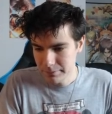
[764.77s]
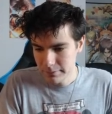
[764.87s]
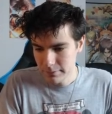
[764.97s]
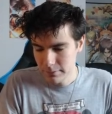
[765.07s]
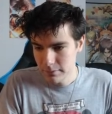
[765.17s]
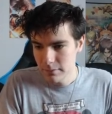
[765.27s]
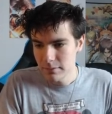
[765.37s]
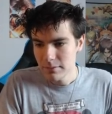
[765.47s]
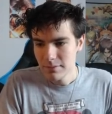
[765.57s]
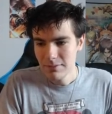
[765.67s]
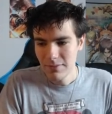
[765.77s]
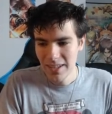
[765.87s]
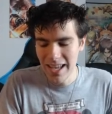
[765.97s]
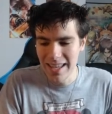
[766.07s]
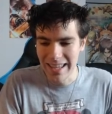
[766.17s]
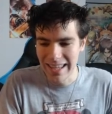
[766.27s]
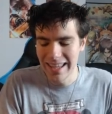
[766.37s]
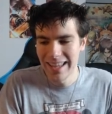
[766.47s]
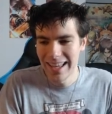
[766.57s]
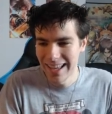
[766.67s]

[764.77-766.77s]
[no speech]